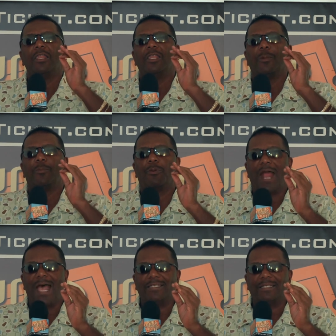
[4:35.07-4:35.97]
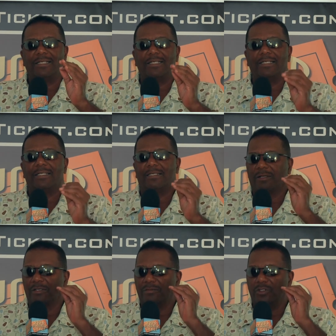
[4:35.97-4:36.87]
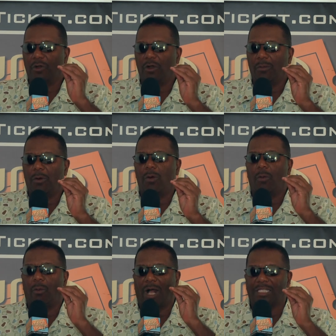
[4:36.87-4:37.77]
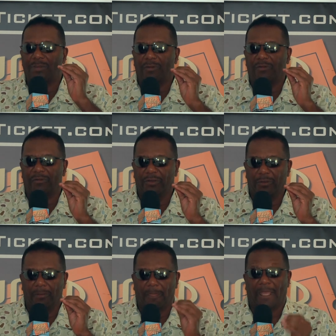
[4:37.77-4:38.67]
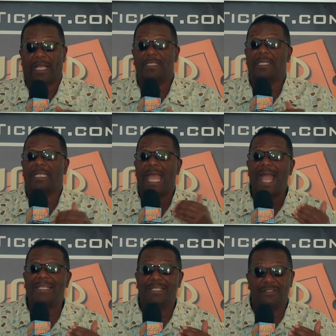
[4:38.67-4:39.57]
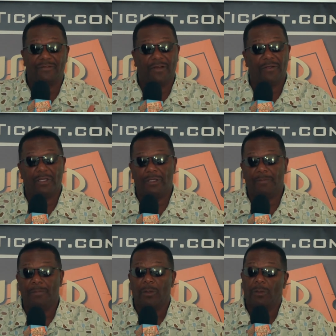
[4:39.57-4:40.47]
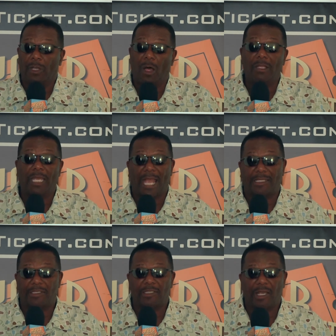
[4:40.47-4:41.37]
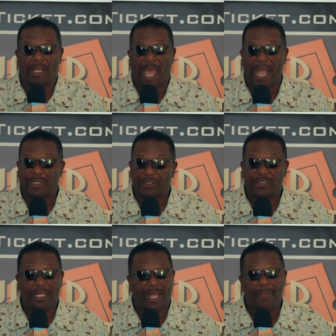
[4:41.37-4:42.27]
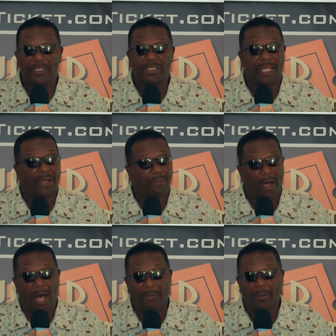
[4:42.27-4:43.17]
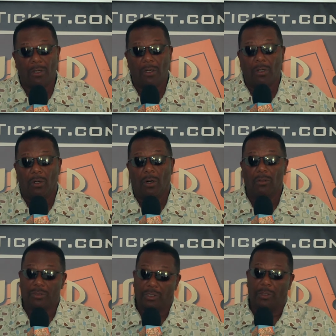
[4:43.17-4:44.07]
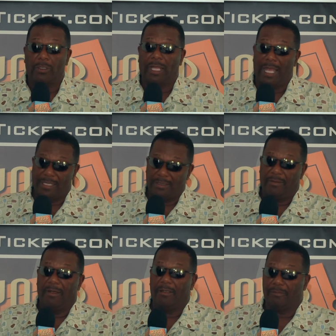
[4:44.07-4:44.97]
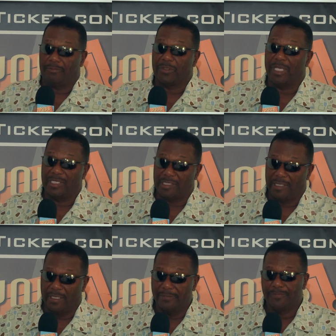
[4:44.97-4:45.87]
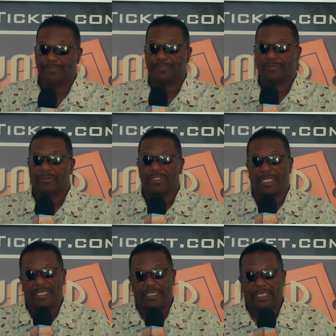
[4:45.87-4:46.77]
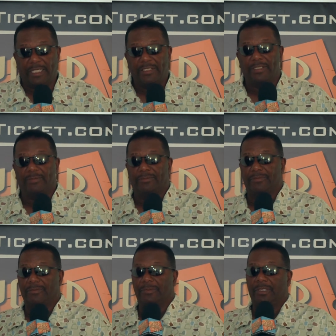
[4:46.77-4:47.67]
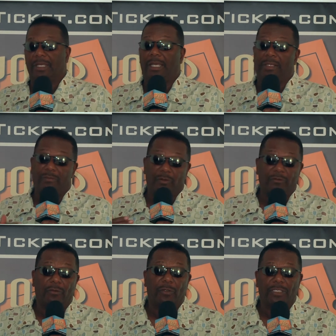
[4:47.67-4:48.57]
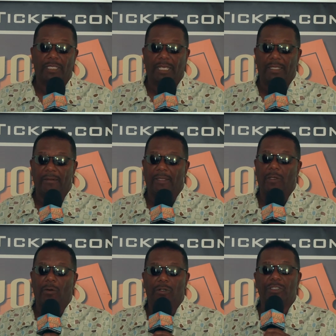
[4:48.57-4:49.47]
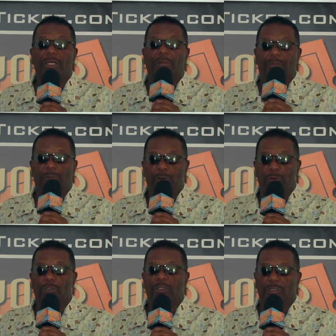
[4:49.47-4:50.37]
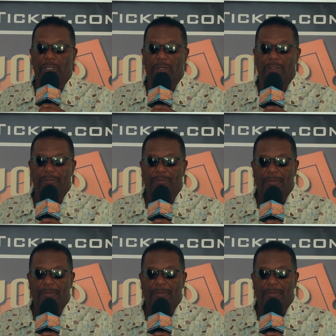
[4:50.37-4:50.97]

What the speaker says: Nebraska is an enjoyable, watchable film. Like I said, the acting is very good. With all the actors that I mentioned, like Bob Odenkirk as his son, Stacy Keach, and Will Forte, and of course, Bruce Dern.